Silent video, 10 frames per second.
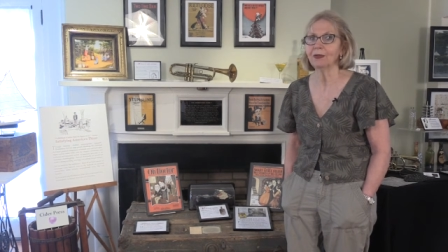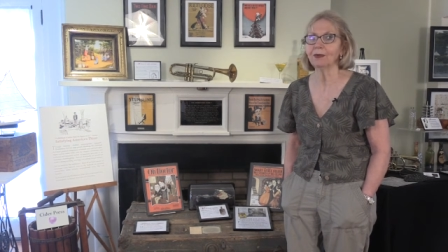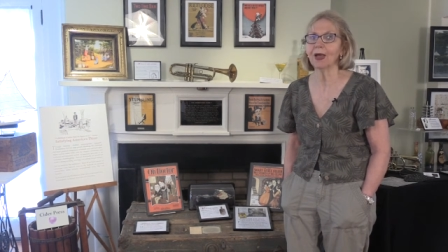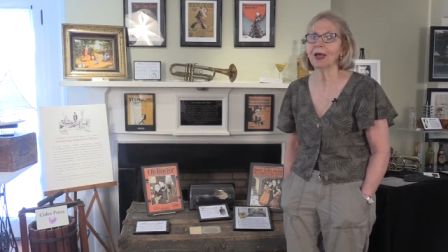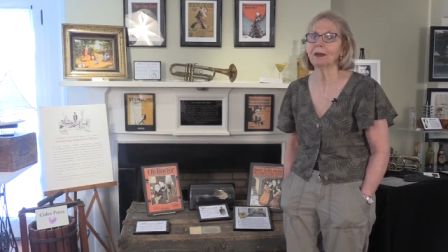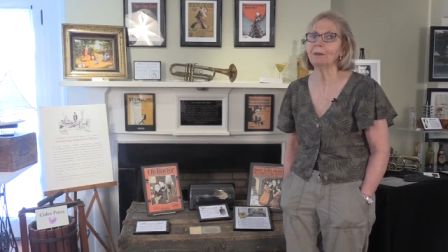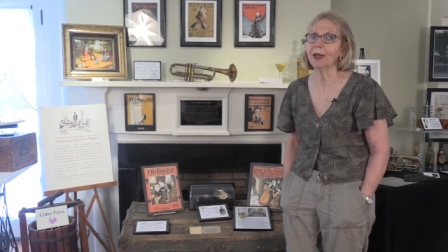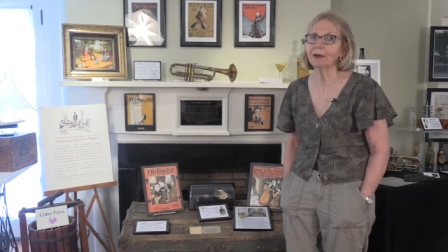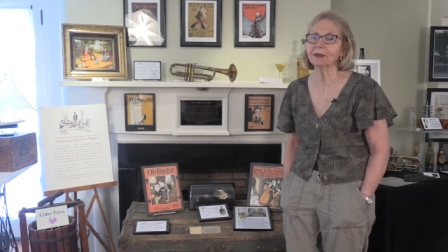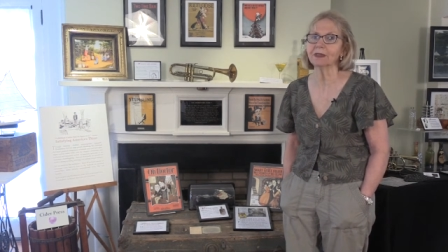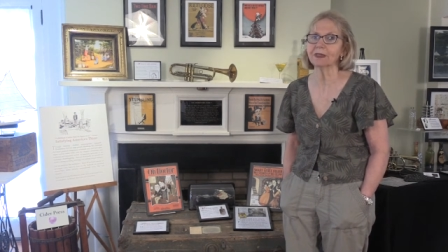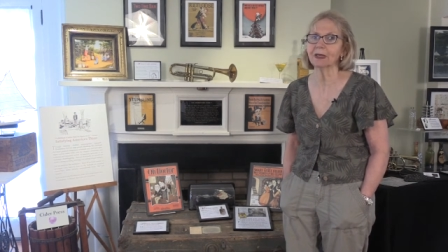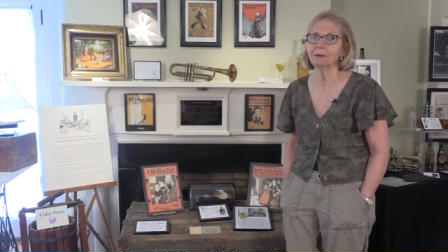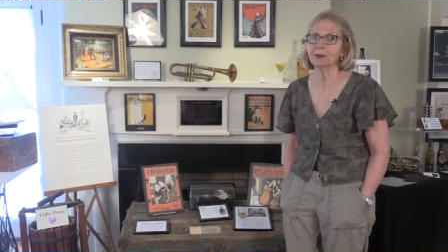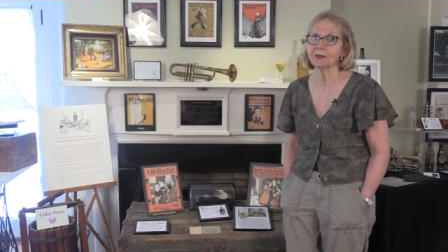you had about the
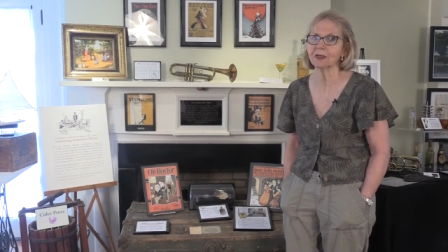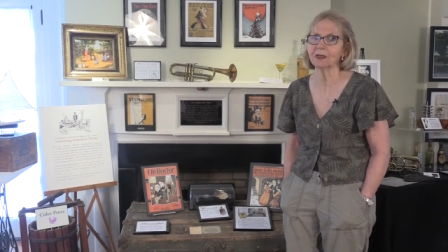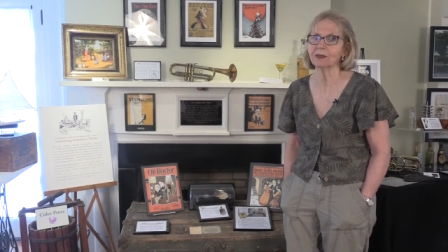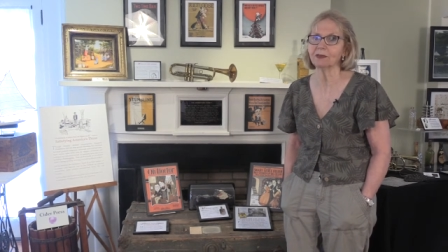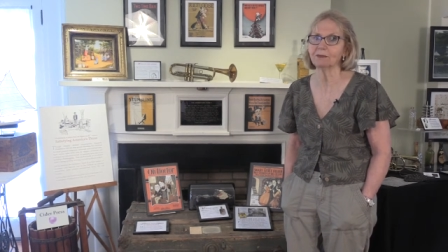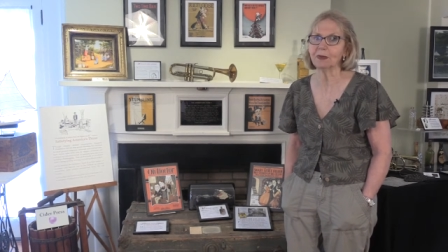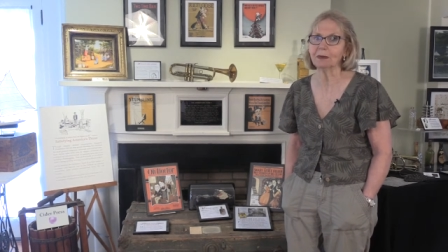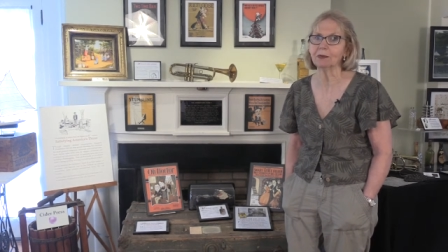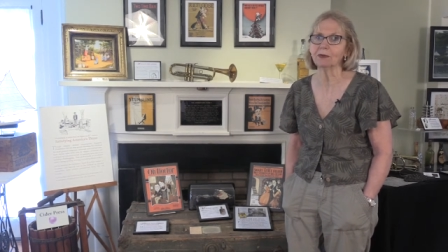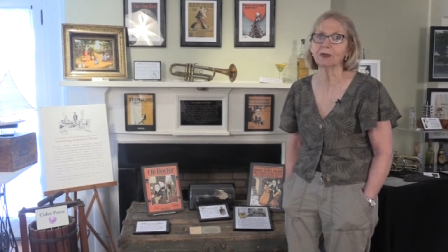same percentage of people